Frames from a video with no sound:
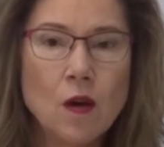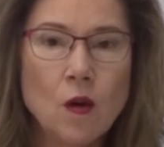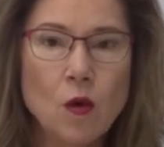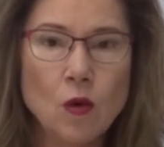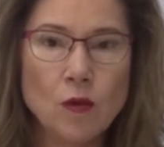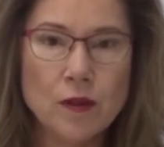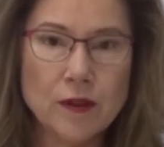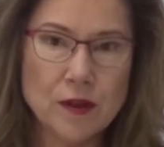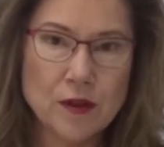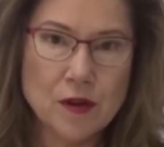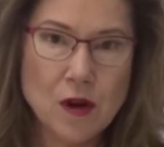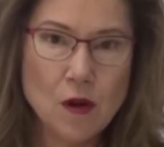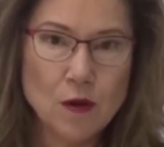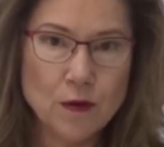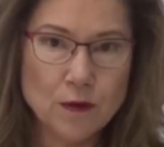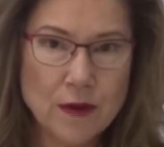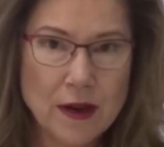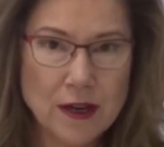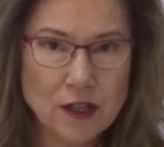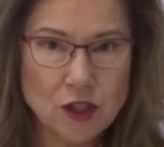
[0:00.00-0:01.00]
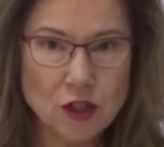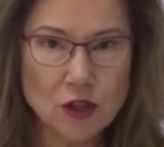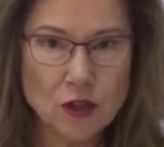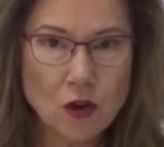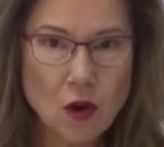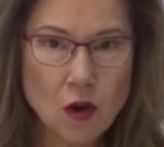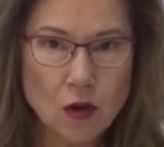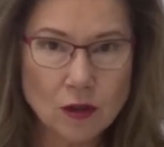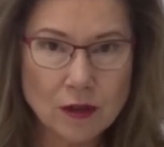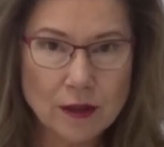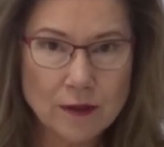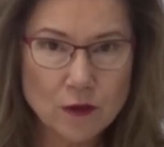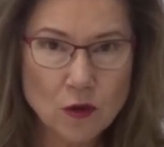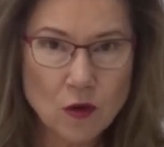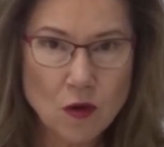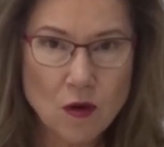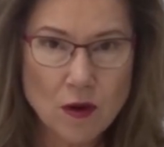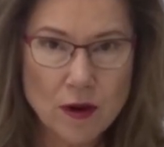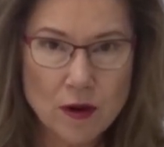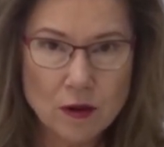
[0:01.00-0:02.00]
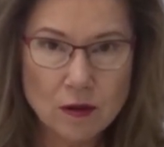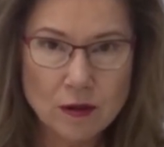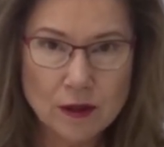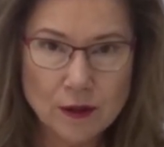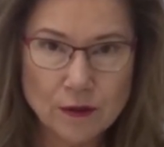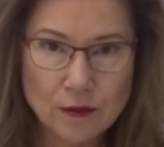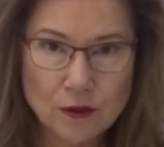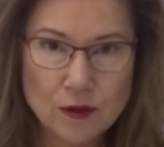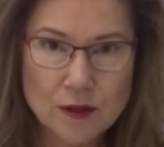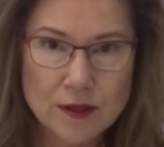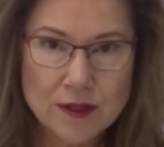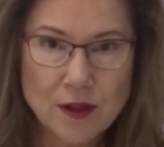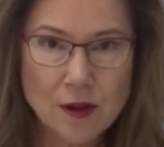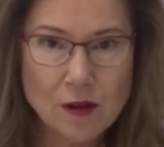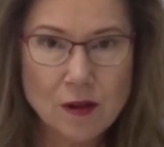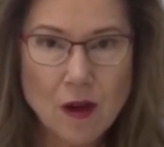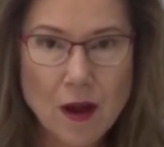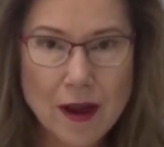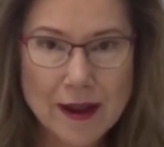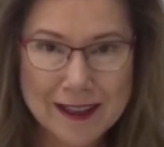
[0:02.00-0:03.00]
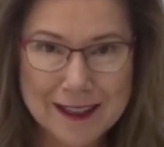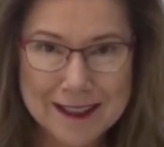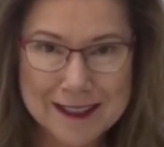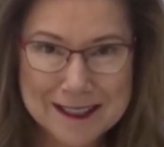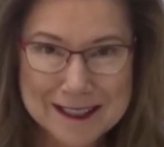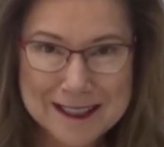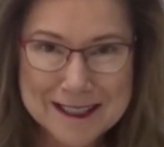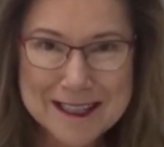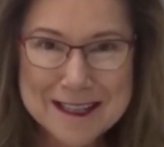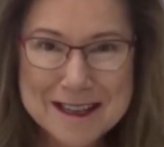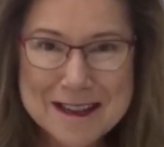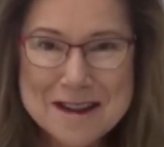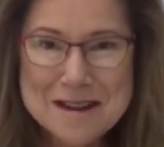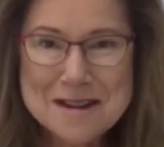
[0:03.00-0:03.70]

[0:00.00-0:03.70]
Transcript: or the good old fashioned cod liver oil if you so like it.